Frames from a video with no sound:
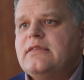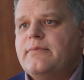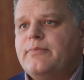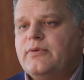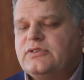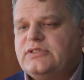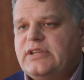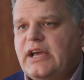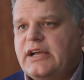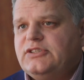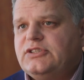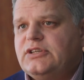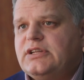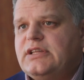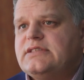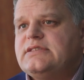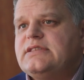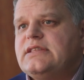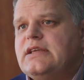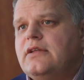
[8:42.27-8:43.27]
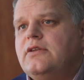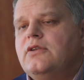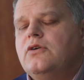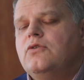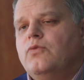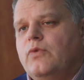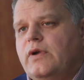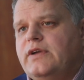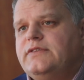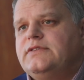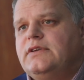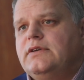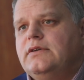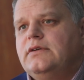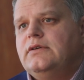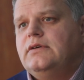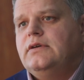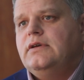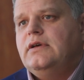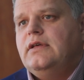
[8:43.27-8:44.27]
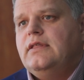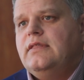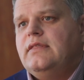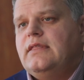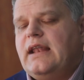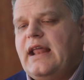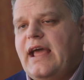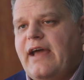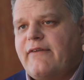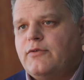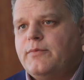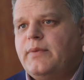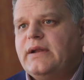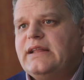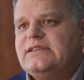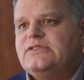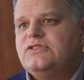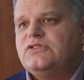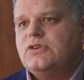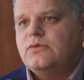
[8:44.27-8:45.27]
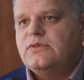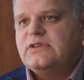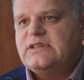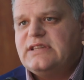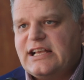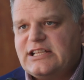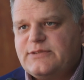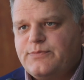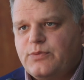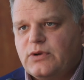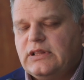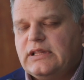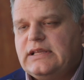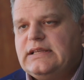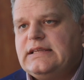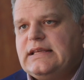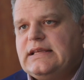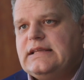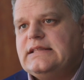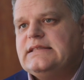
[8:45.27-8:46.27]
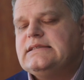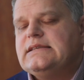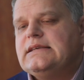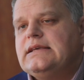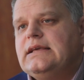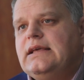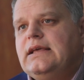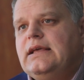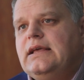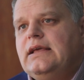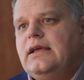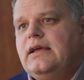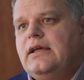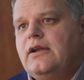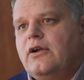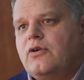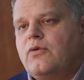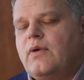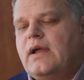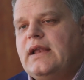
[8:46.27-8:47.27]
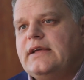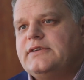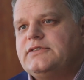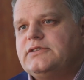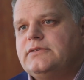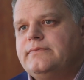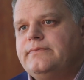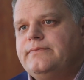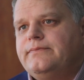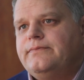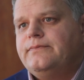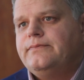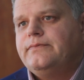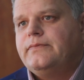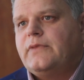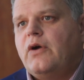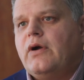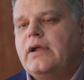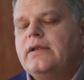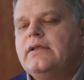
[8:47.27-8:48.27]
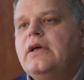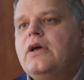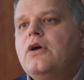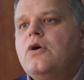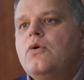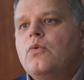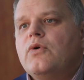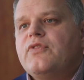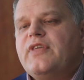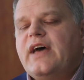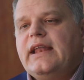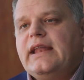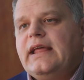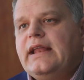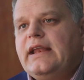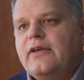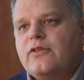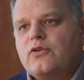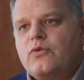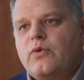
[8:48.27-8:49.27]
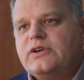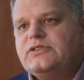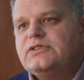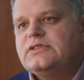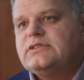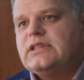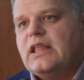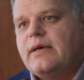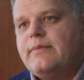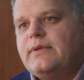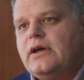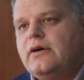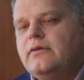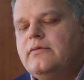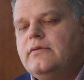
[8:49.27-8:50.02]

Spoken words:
the protection against the unknown risk that everybody so desperately needs in our great nation. All right. With that, any other questions, let me know.